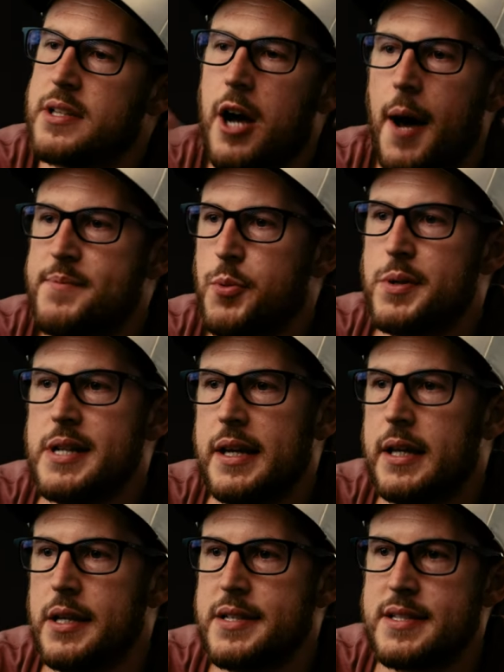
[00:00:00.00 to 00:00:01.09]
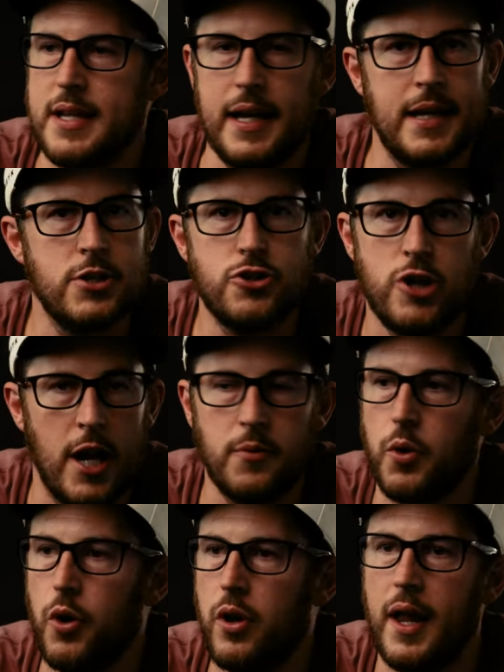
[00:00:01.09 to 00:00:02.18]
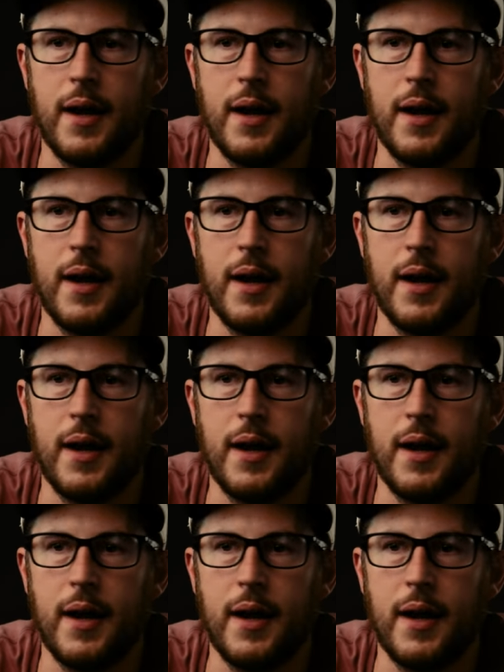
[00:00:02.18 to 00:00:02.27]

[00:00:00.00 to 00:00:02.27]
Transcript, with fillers: The cops are ridiculous in general.